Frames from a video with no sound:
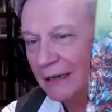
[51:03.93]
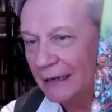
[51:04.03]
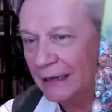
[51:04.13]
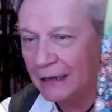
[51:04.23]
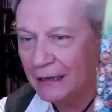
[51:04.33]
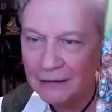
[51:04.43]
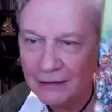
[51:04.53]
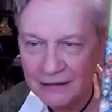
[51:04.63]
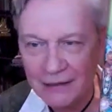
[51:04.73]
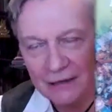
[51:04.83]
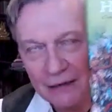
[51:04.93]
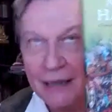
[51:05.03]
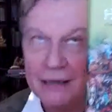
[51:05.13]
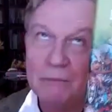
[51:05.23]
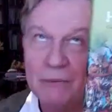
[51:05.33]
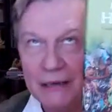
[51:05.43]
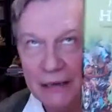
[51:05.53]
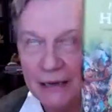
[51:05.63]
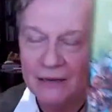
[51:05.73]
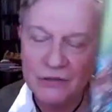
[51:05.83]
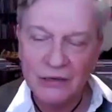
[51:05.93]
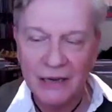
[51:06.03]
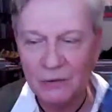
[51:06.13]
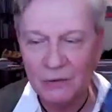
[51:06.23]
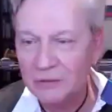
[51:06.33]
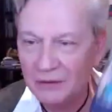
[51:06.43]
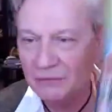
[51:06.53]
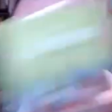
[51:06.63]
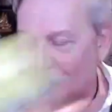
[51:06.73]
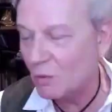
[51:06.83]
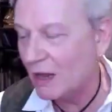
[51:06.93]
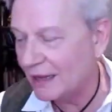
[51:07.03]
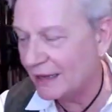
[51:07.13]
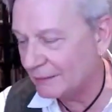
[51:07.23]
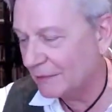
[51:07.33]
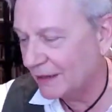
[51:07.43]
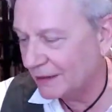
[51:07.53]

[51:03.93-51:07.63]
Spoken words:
to get. It's like, you can't get PDFs. You got to order it from Hawaii.